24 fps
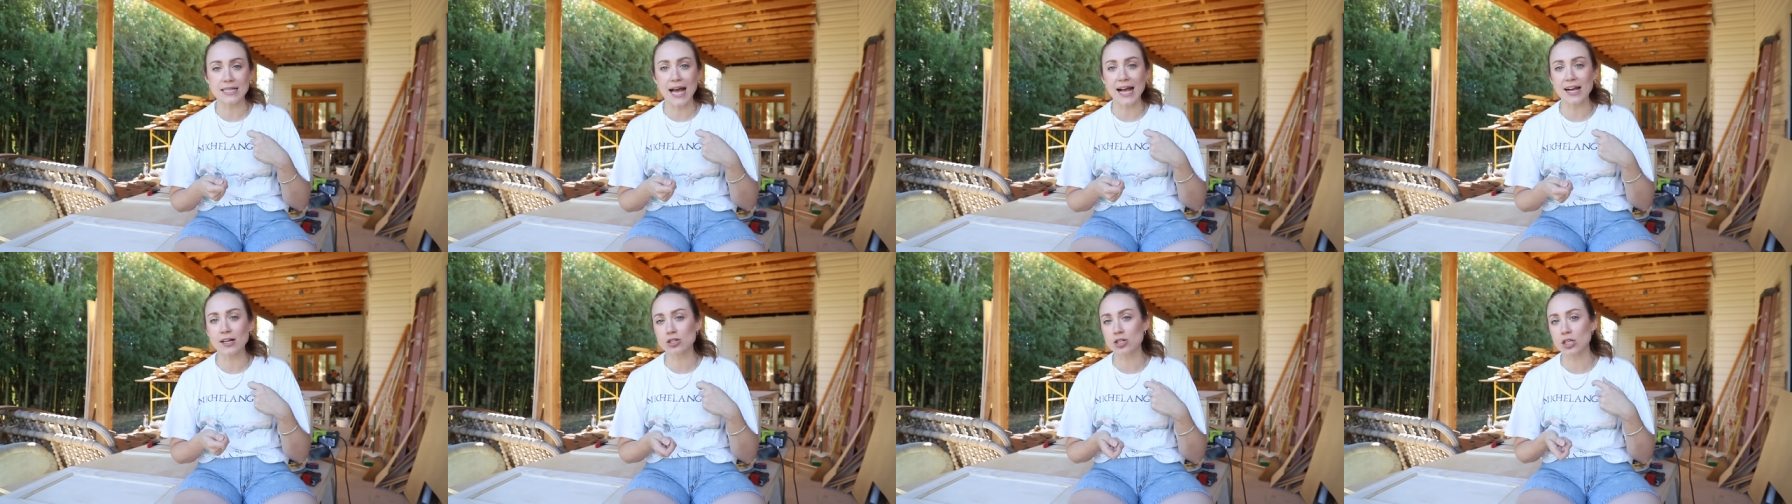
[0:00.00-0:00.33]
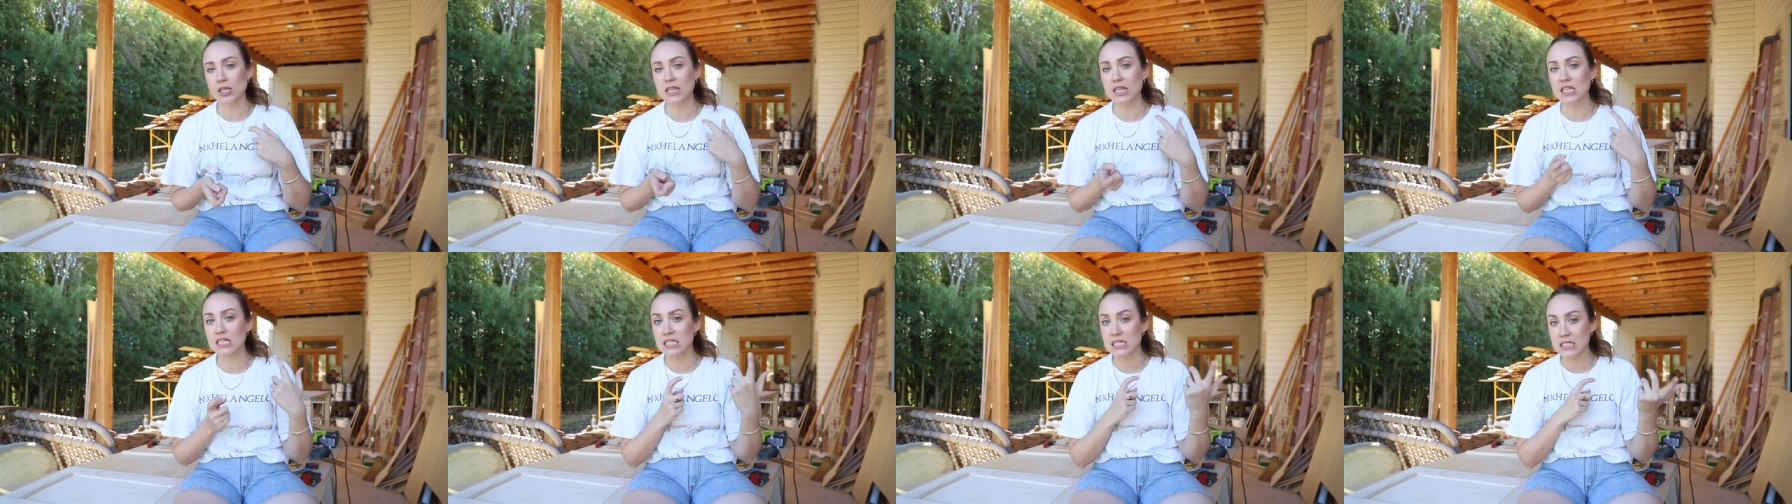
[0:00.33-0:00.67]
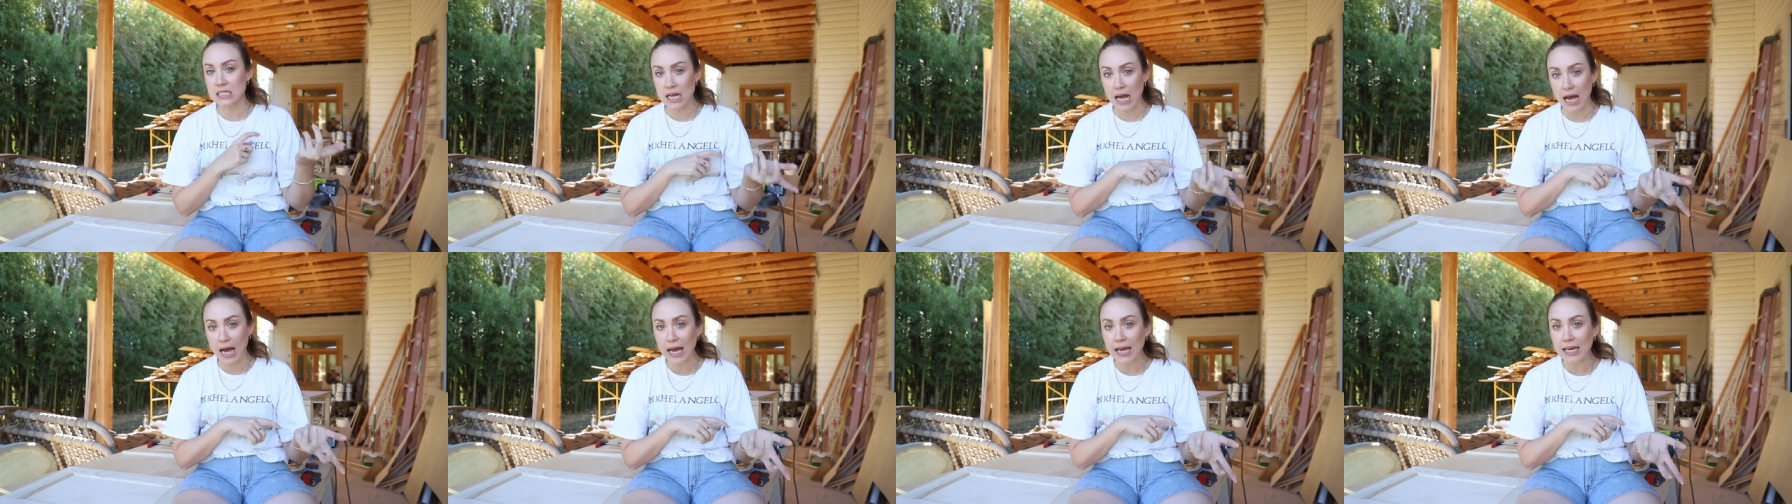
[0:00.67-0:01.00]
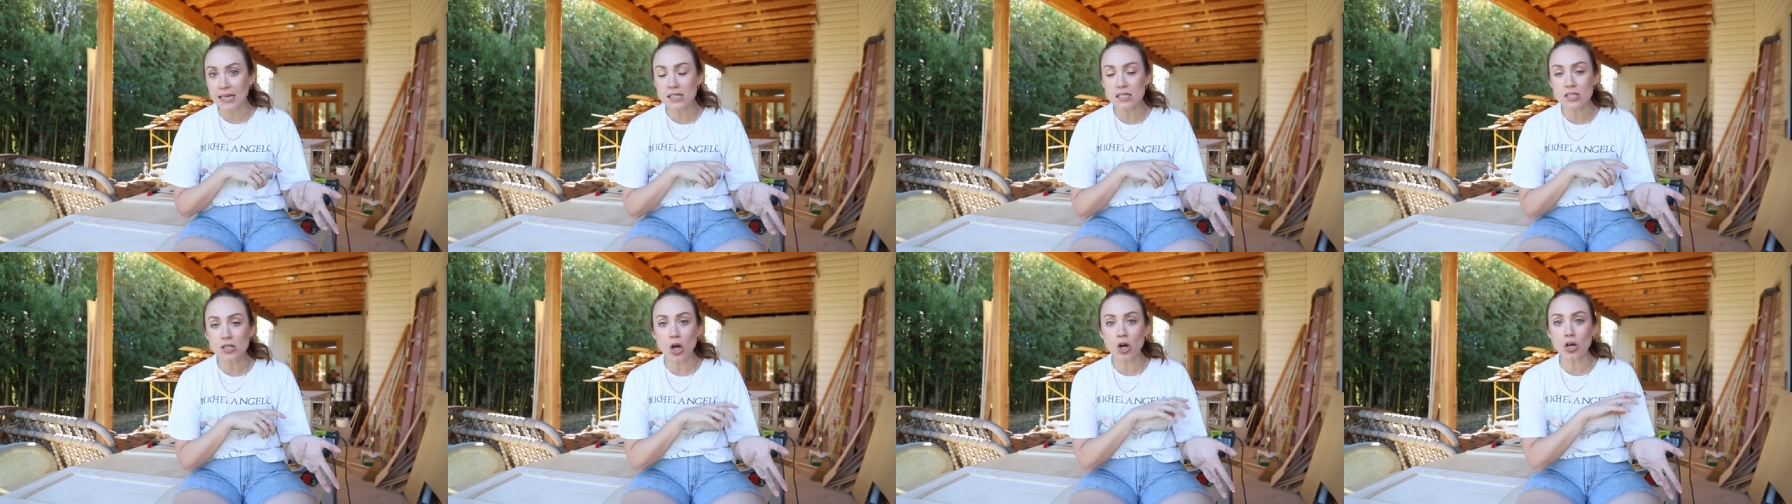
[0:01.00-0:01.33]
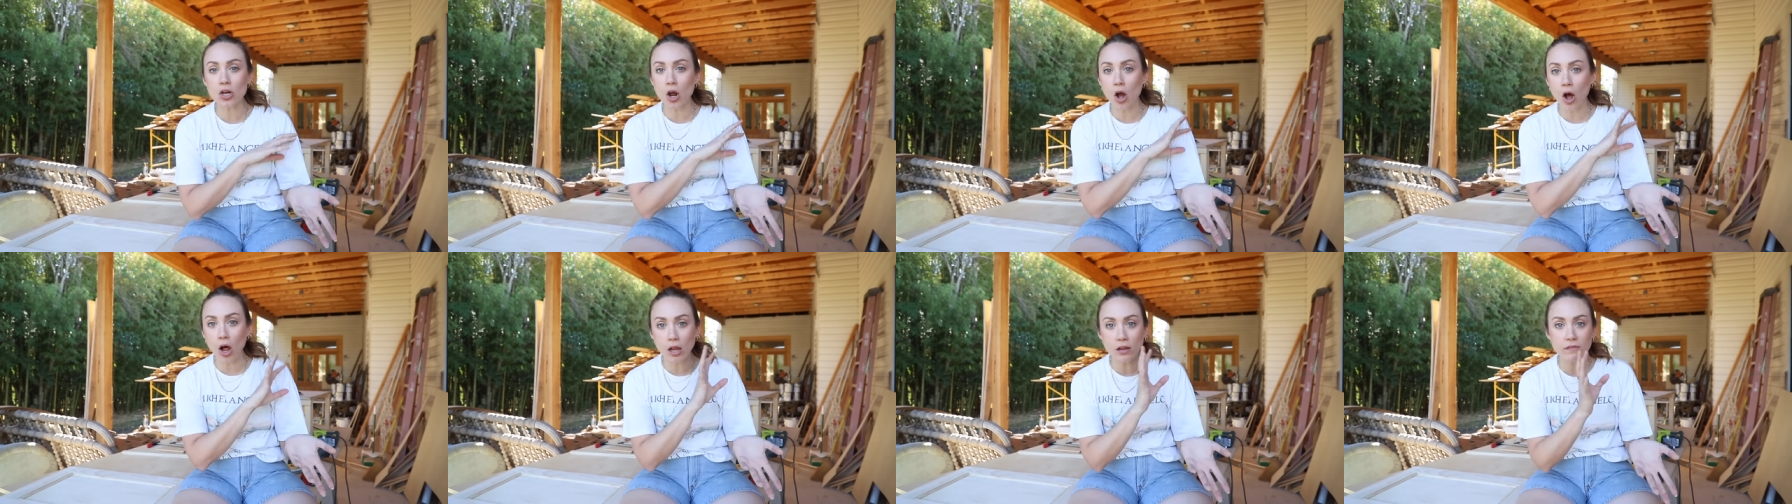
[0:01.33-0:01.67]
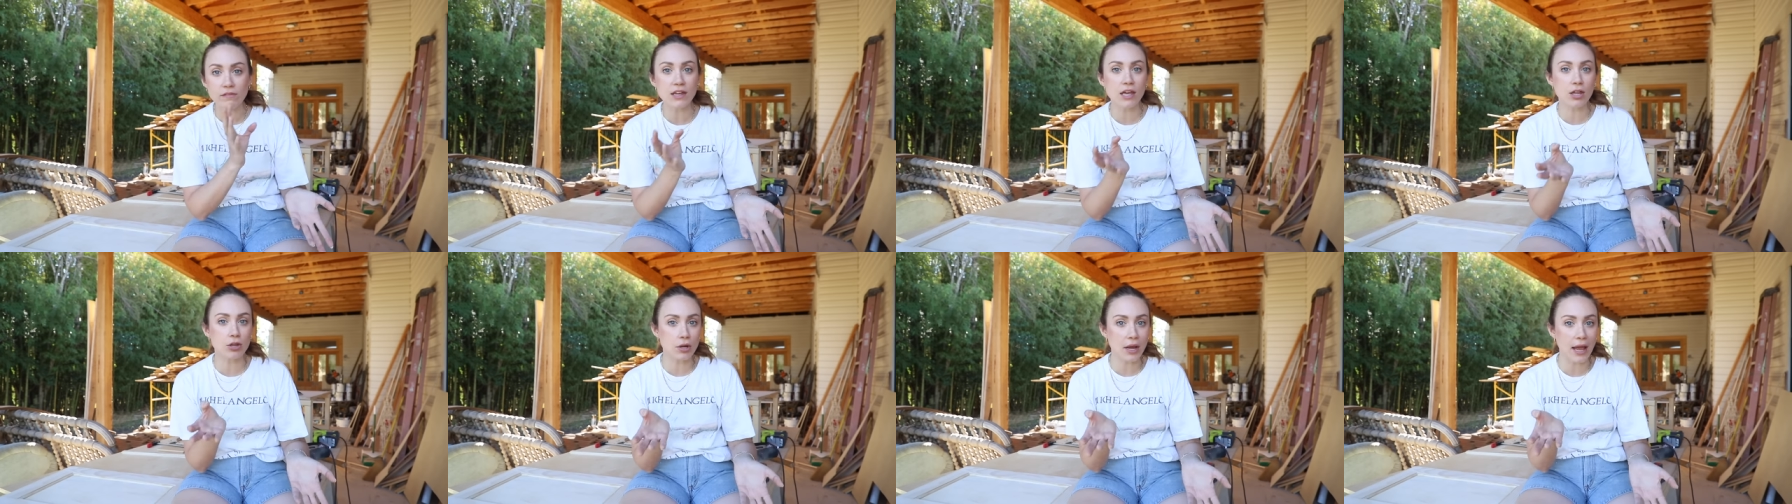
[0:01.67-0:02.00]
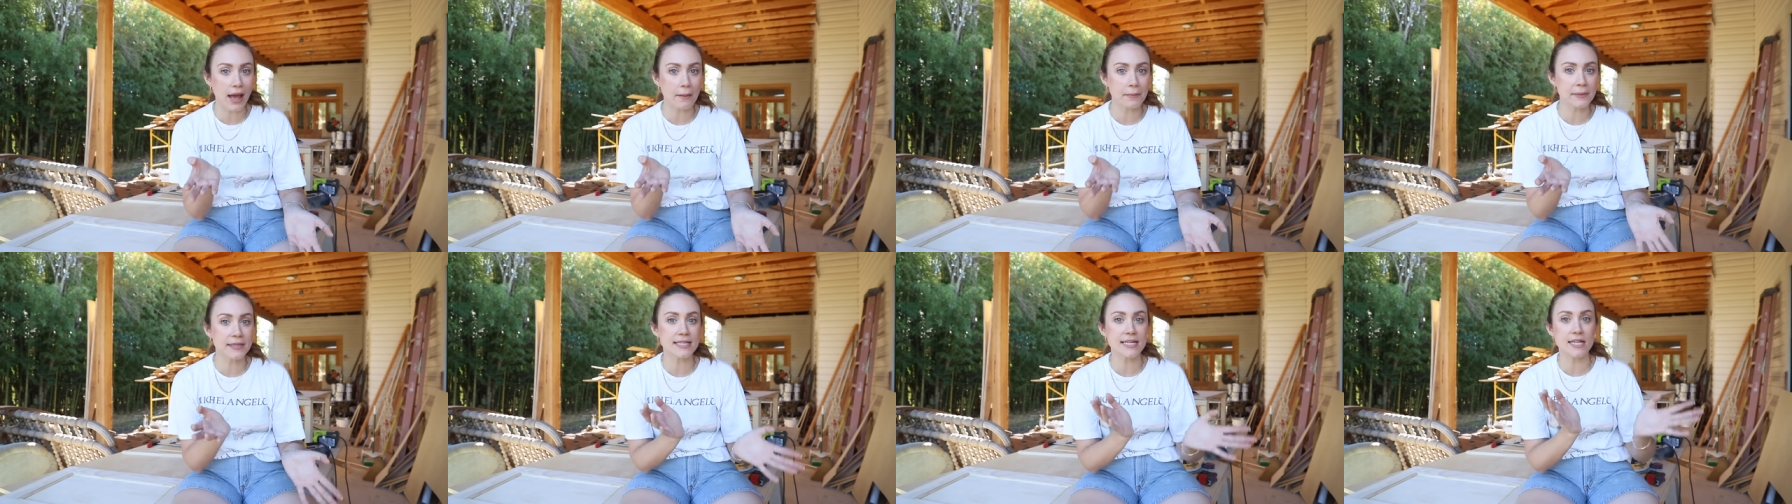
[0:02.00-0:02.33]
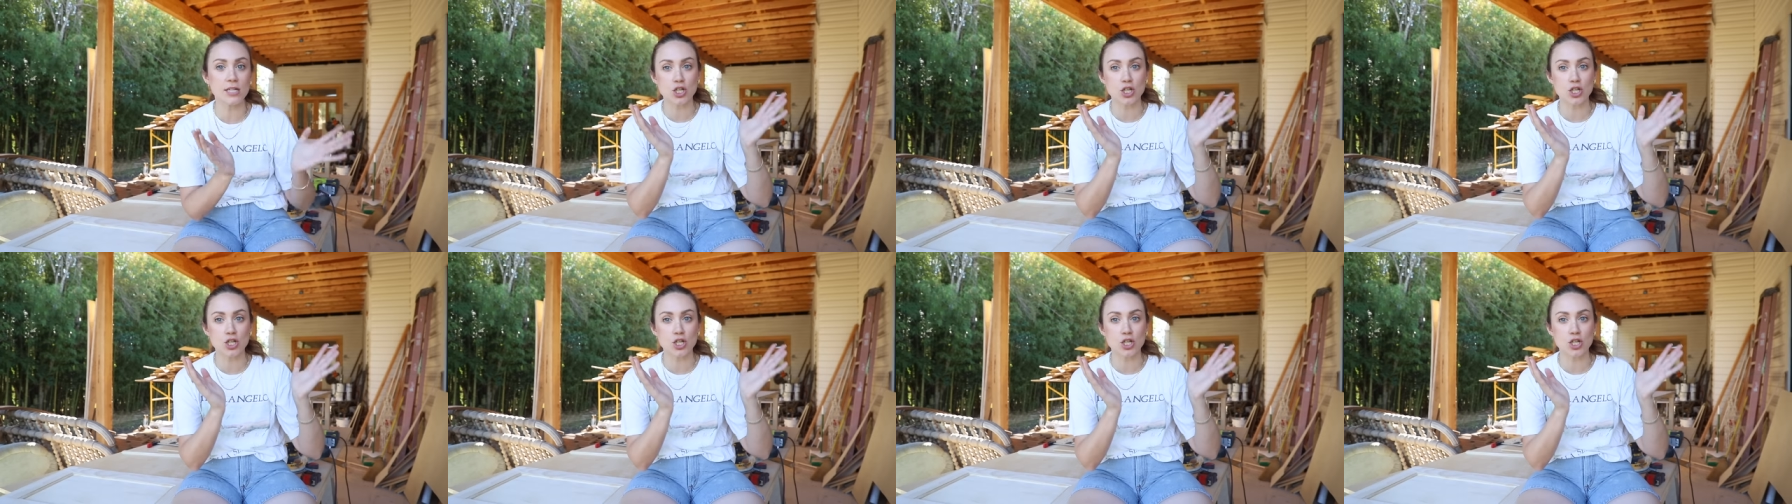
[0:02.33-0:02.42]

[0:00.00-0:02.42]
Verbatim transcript: actually the size on all of the other cabinets.